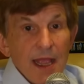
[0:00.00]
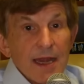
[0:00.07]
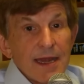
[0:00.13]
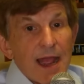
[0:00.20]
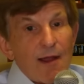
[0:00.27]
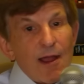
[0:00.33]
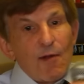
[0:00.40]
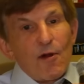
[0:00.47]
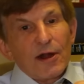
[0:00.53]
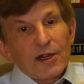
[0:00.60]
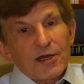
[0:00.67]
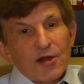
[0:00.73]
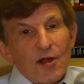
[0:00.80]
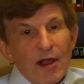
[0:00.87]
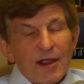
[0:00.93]
Now I want
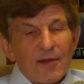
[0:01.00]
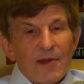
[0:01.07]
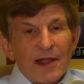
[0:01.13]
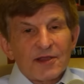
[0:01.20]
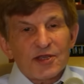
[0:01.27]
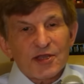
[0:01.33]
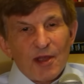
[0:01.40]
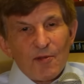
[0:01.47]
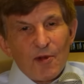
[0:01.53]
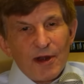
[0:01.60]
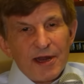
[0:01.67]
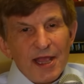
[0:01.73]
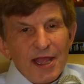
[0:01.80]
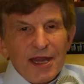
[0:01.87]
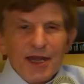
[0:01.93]
to talk about
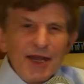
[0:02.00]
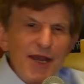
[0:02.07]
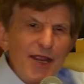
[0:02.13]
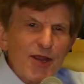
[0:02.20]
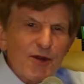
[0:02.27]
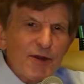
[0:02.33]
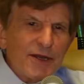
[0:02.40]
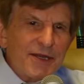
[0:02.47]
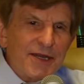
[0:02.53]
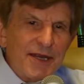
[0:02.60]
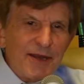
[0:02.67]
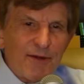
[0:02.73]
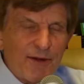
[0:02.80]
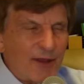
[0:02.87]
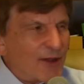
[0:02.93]
someone near and
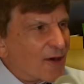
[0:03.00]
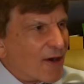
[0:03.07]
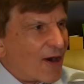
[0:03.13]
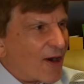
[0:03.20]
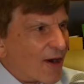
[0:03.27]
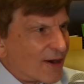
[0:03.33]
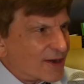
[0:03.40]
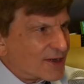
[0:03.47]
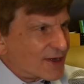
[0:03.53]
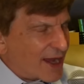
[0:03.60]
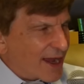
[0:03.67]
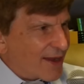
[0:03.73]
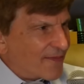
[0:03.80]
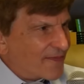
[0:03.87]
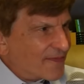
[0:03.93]
dear to your heart,
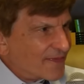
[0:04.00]
Sam.